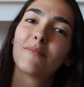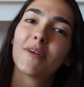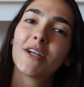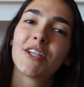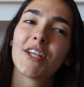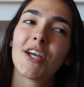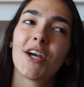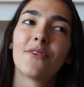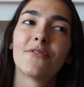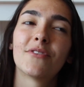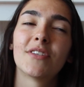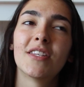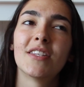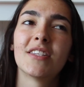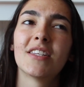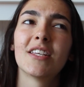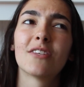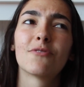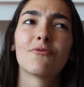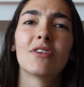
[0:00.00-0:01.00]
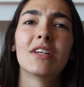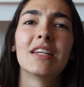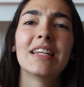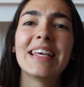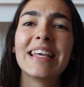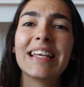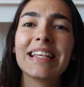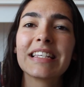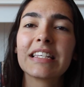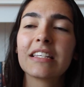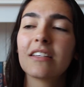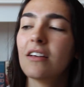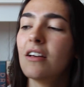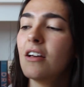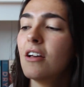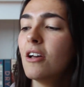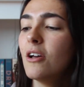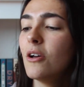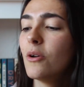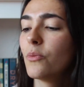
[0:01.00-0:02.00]
on my shelf since its release,
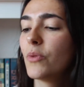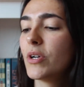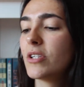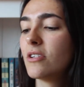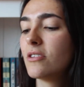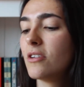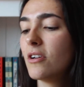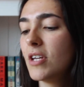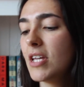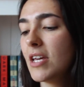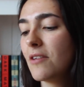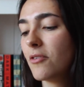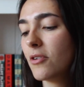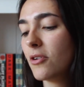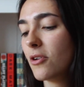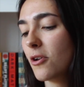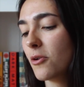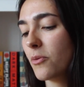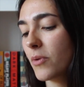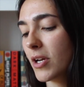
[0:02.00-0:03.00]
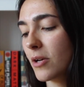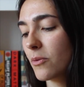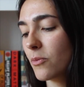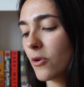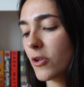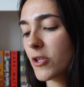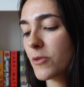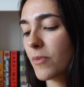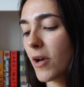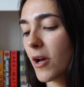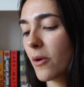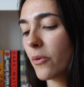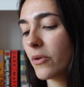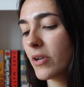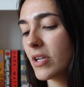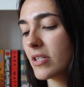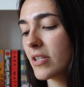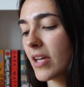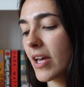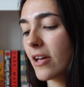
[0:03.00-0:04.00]
which I don't even know when it was, but I
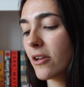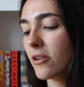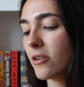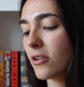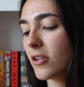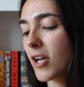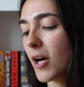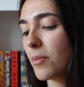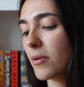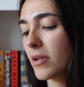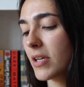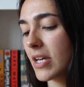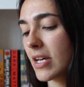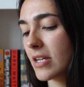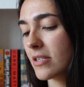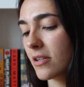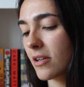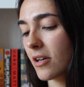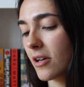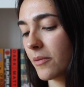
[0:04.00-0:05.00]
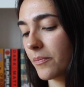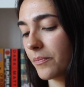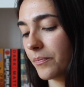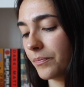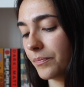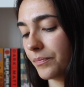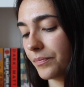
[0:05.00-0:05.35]
want to say a good couple of years ago.